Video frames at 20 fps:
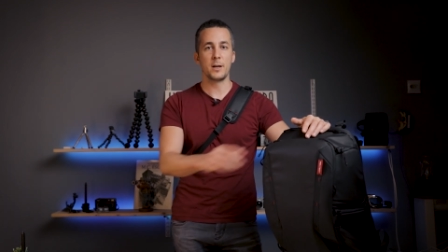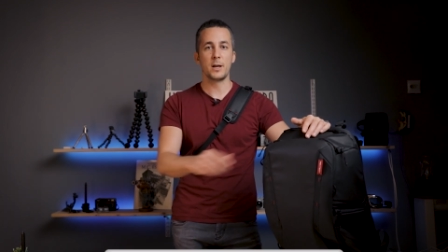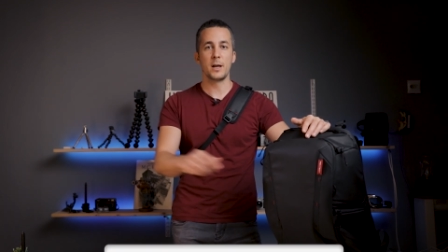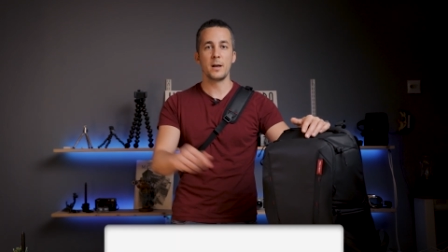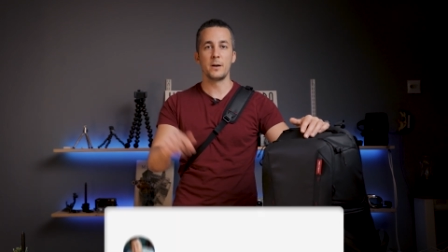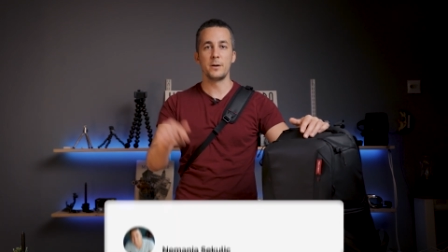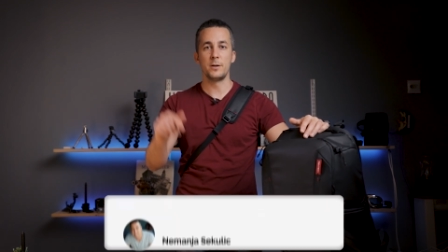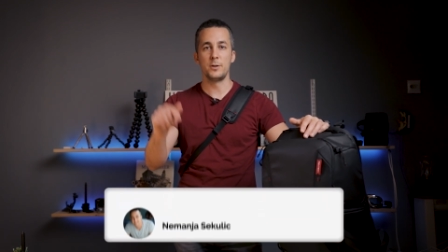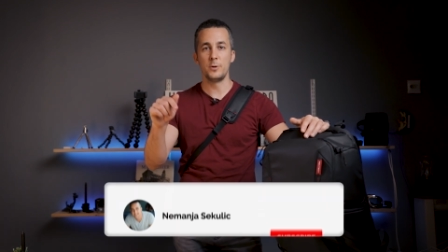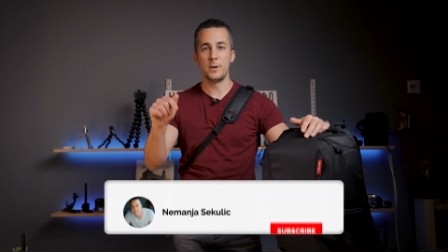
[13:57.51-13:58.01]
you
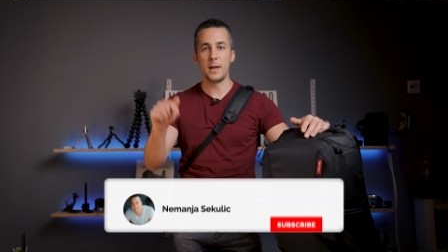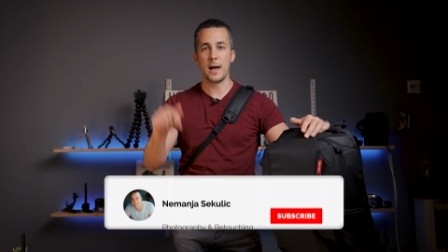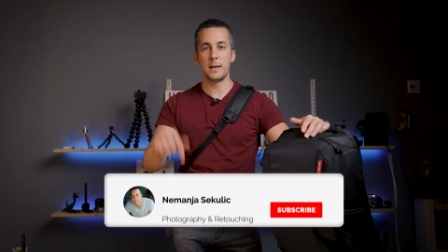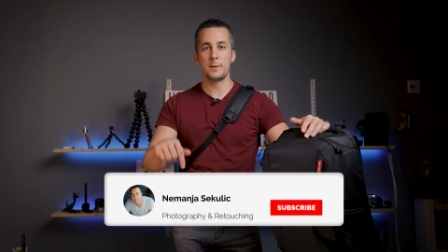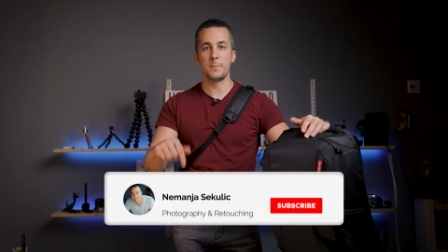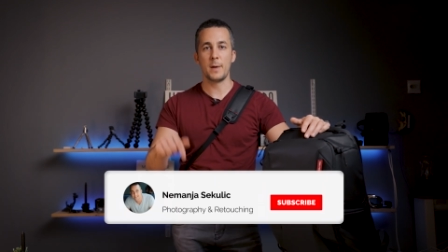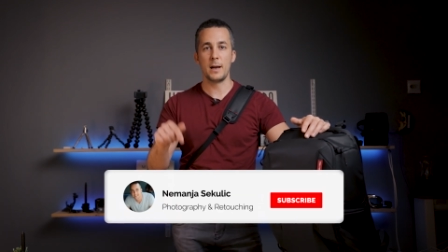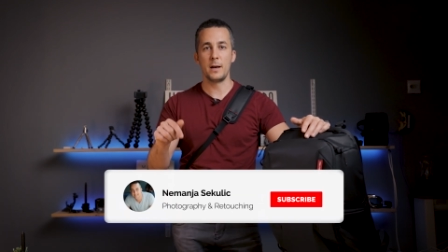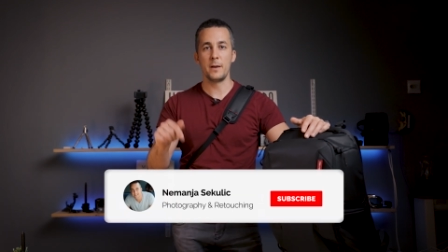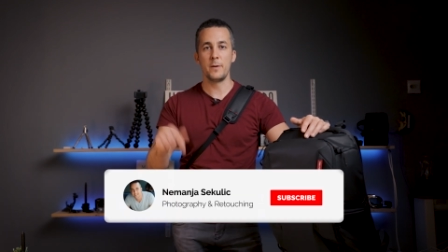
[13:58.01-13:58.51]
can do
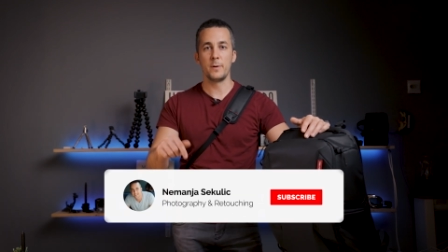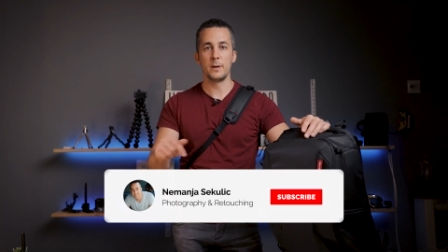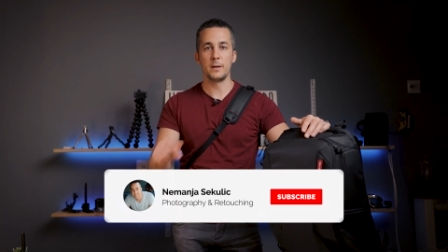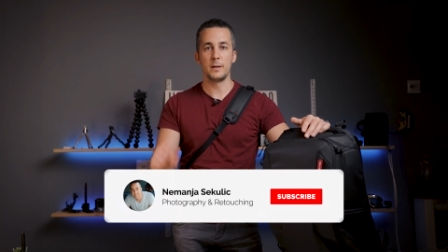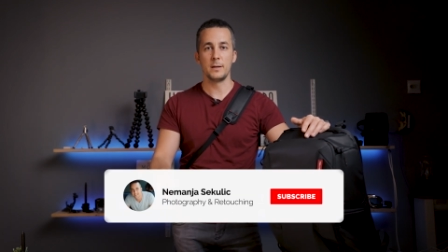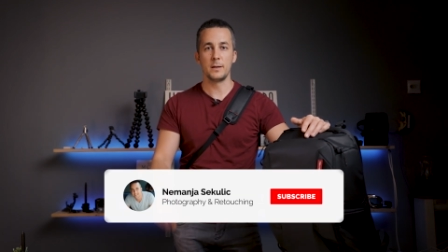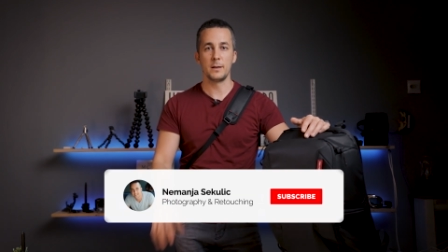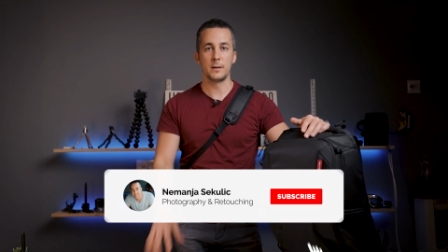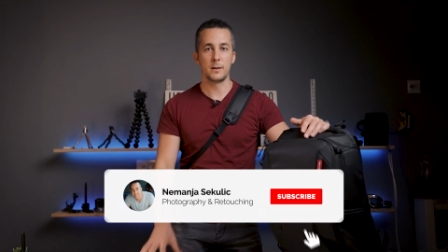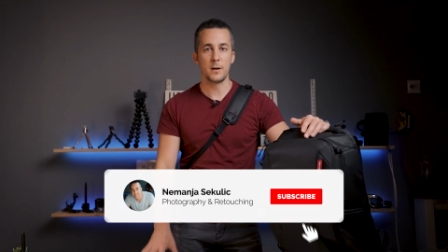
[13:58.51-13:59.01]
that by leaving
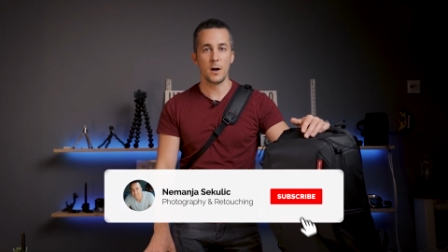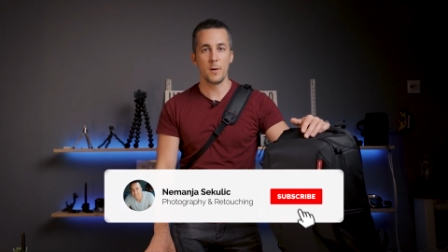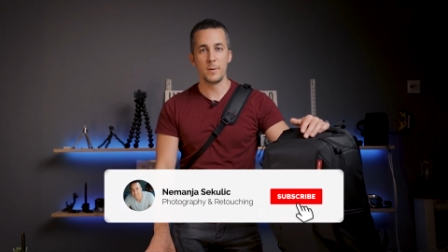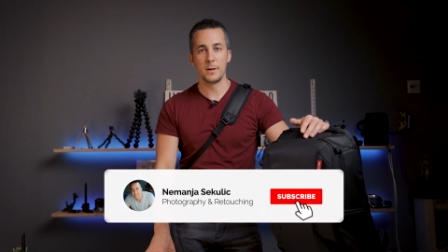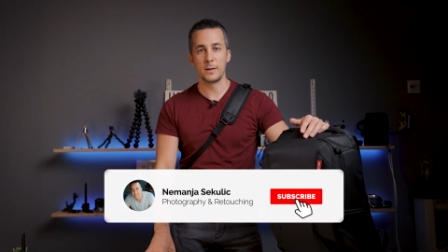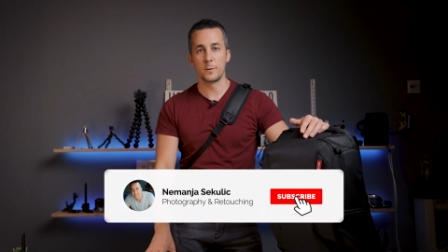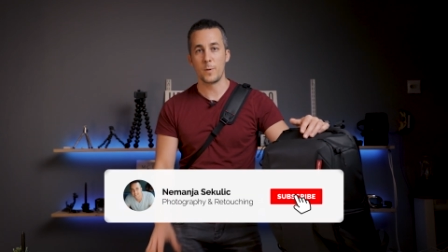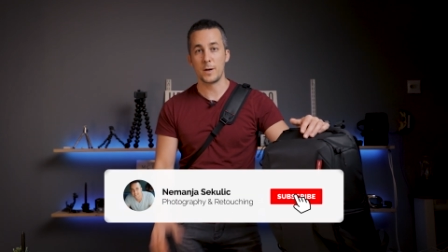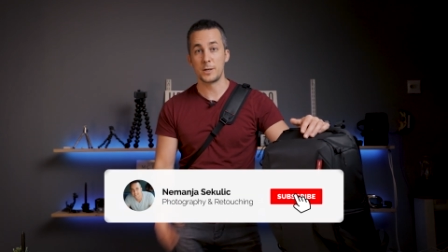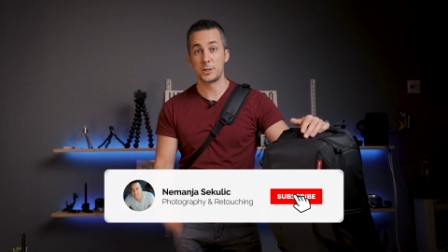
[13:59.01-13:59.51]
the
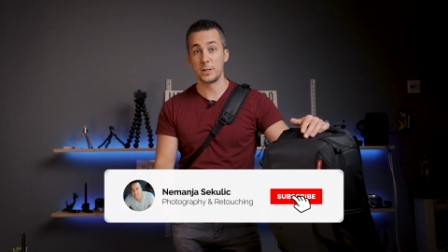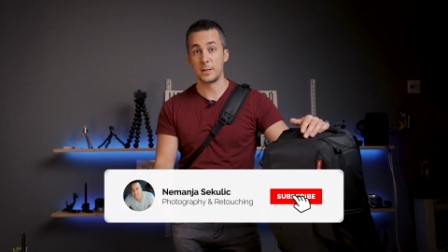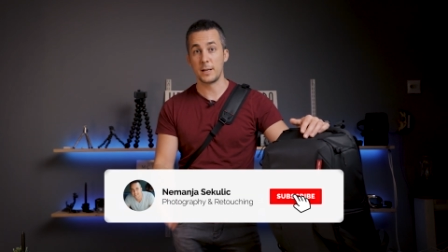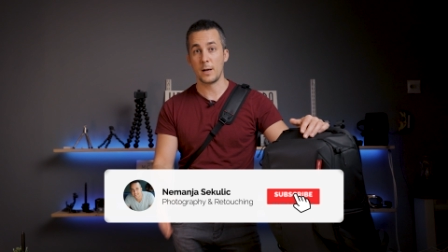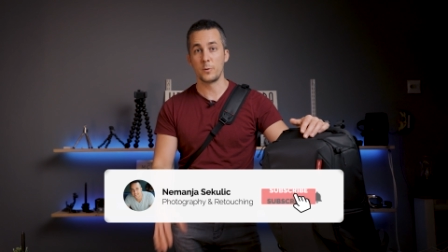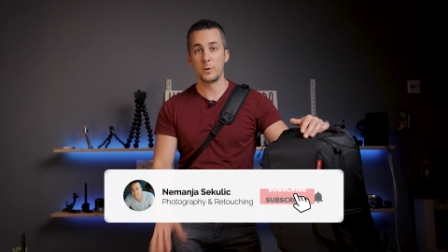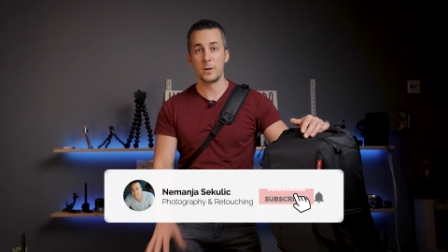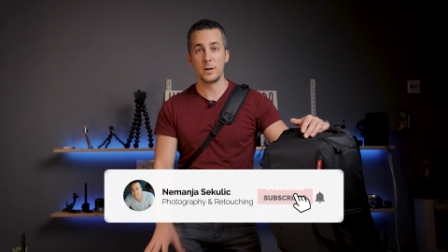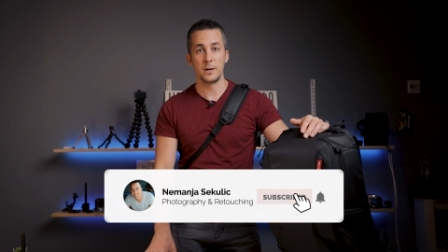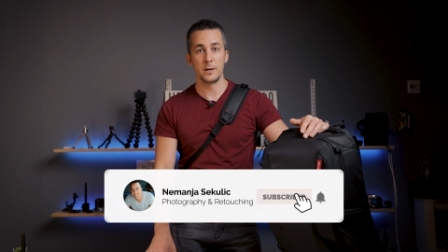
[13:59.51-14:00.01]
comment question
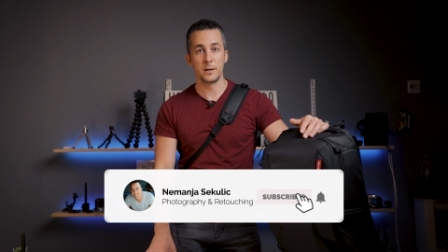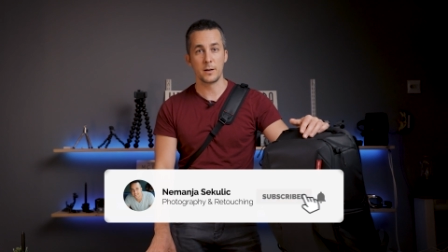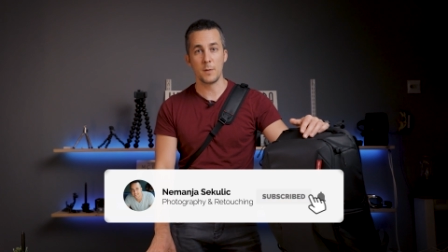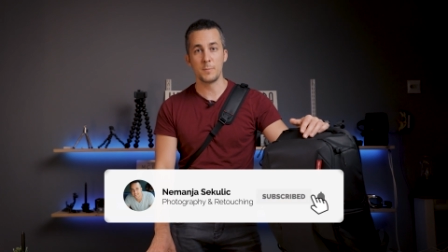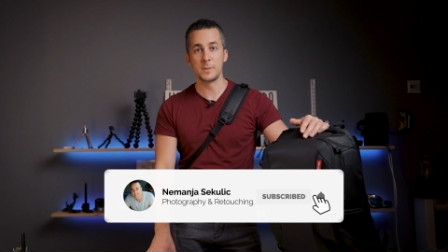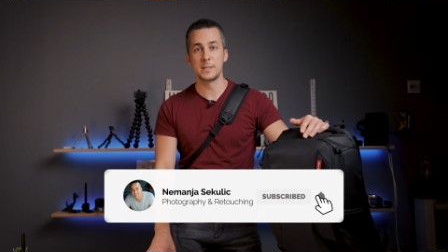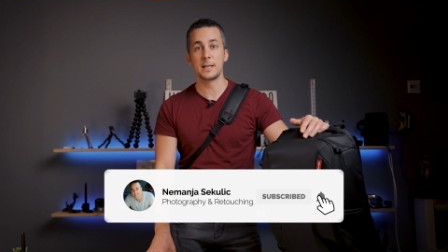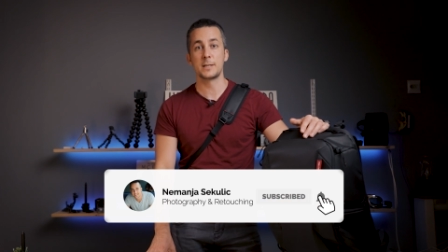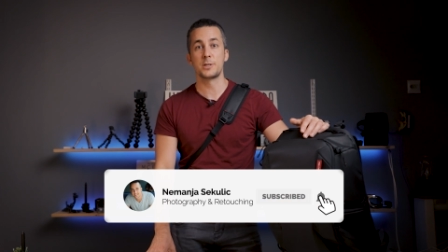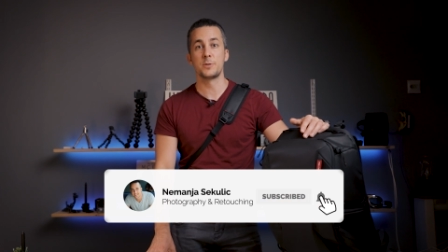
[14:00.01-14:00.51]
down there in the
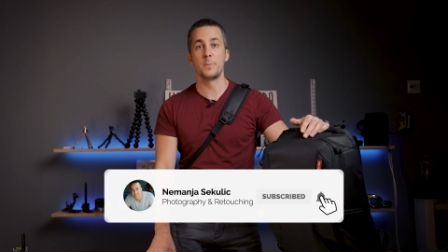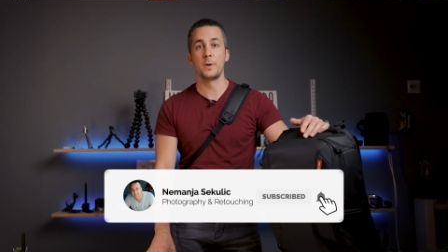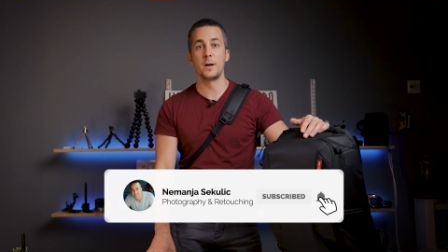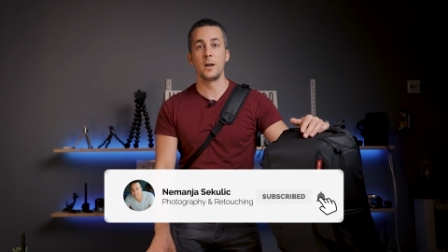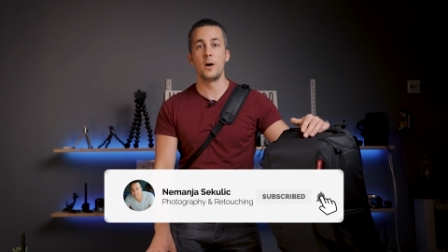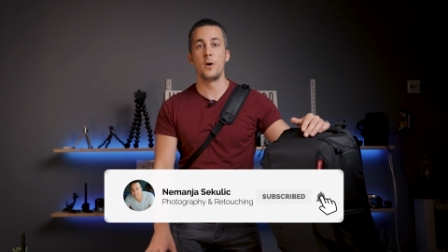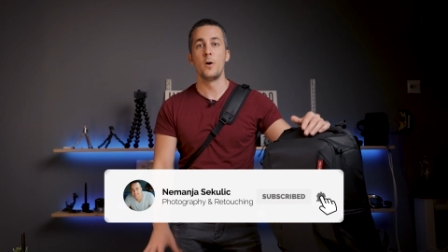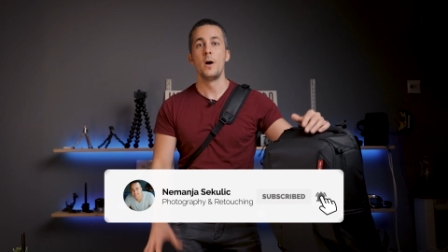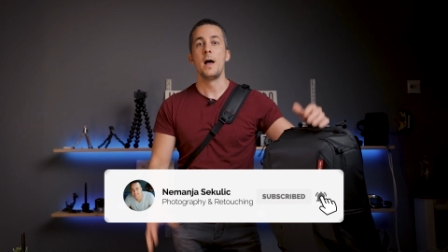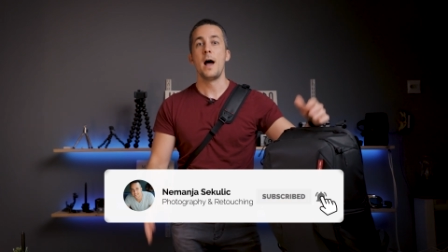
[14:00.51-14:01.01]
comment section
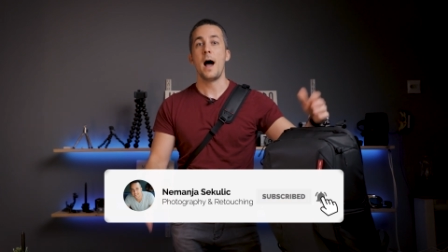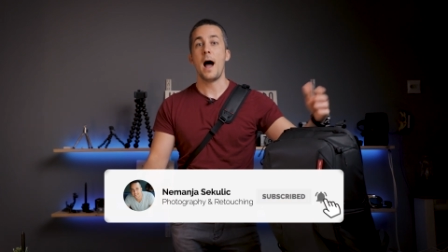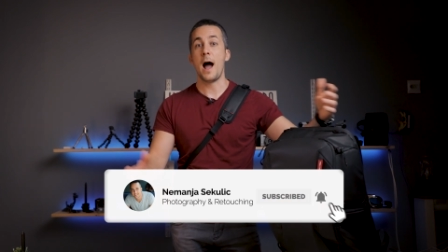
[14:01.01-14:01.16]
below.